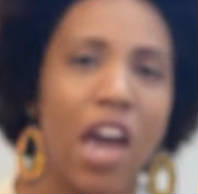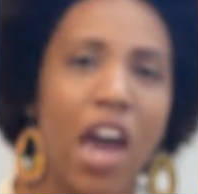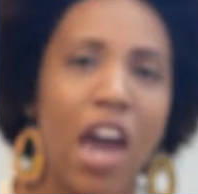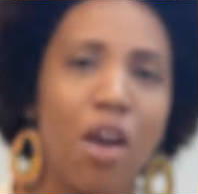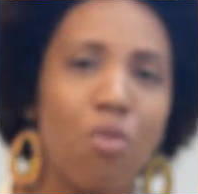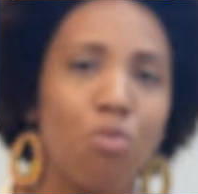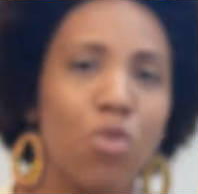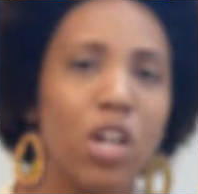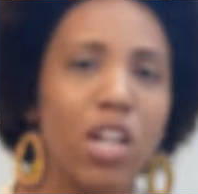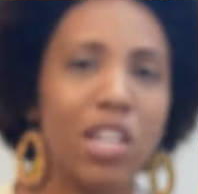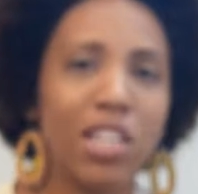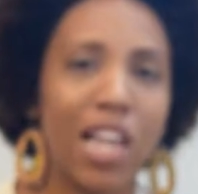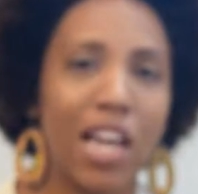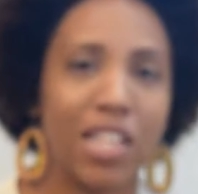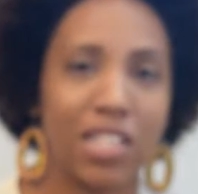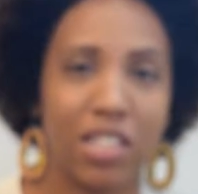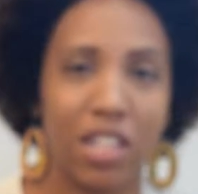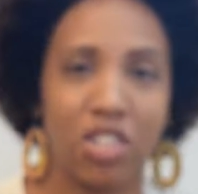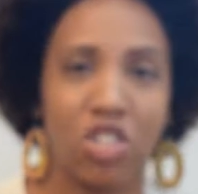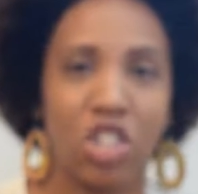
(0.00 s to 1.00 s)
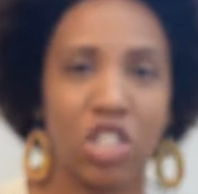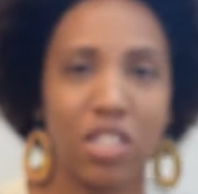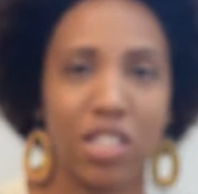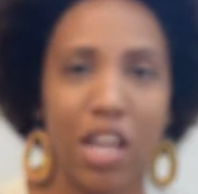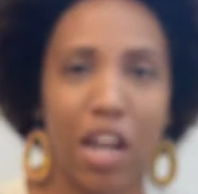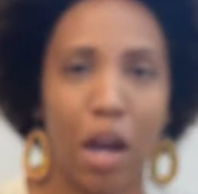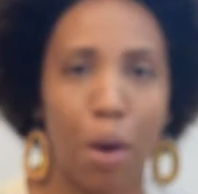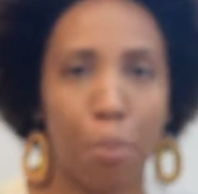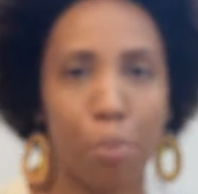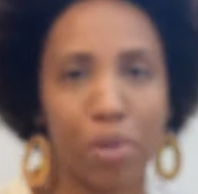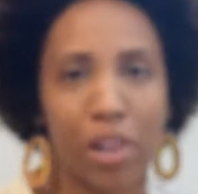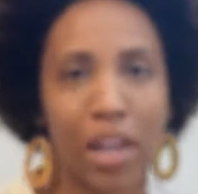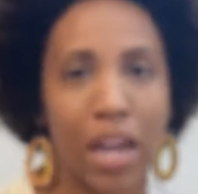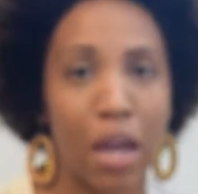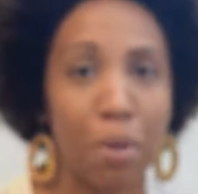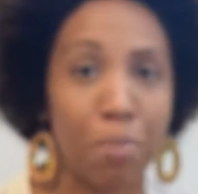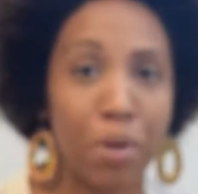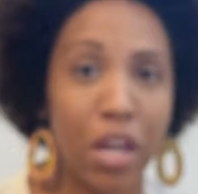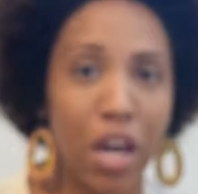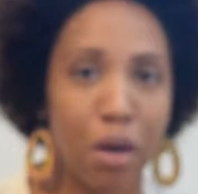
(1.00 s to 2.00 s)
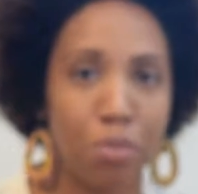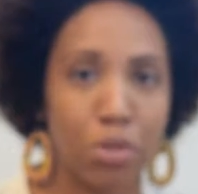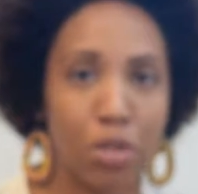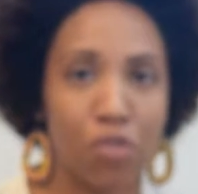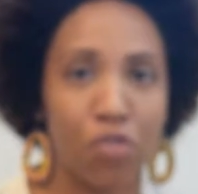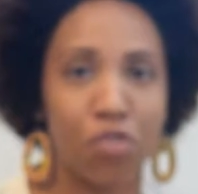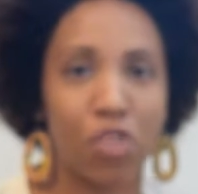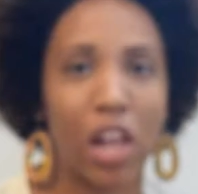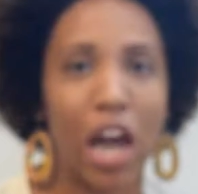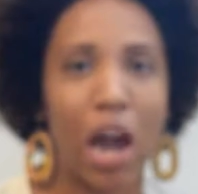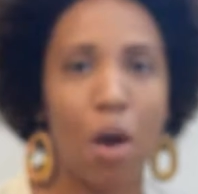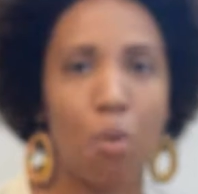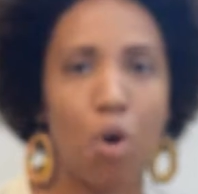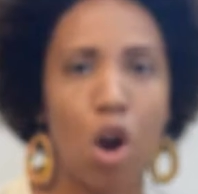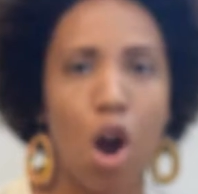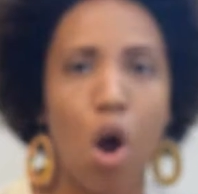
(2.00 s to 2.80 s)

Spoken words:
and realize that just like a plant becomes a flower,